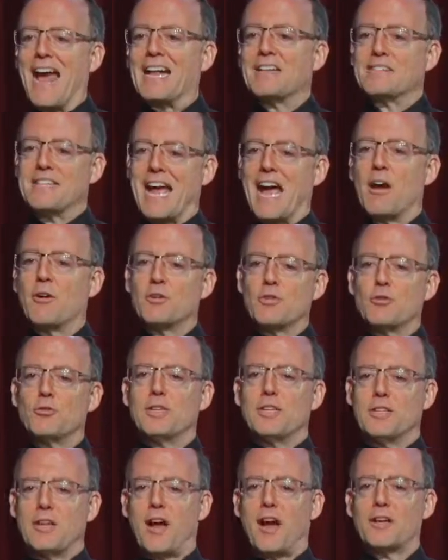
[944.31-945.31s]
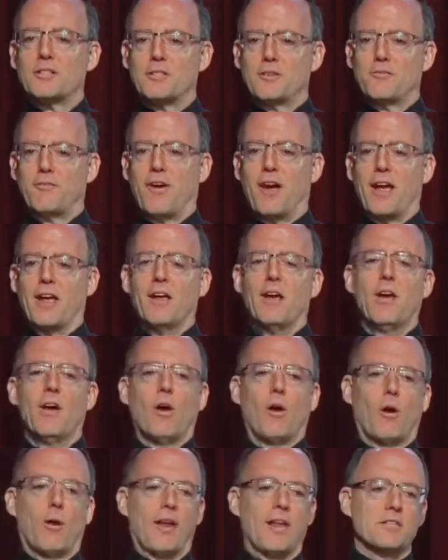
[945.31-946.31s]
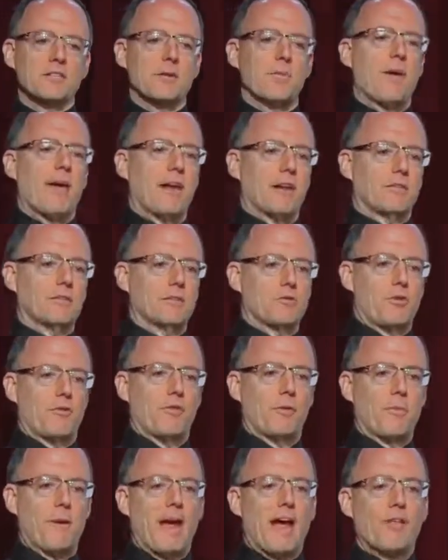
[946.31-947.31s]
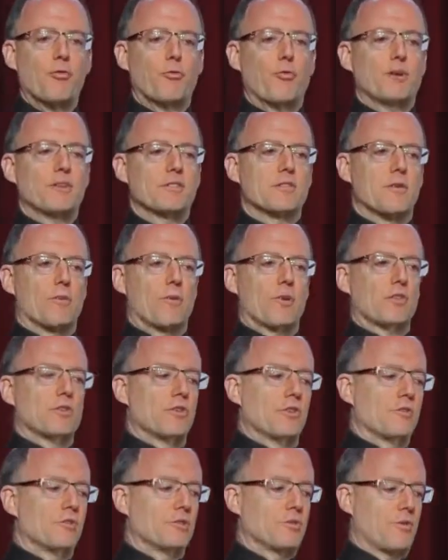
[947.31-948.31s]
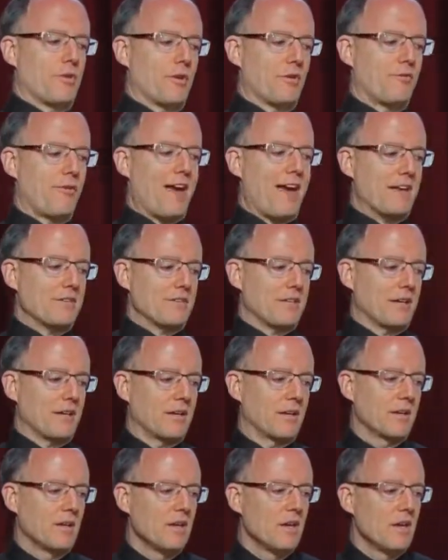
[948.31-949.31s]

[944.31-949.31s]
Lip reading: That's how you detoxify, or enzymatically driven pathways that are induced during fasting.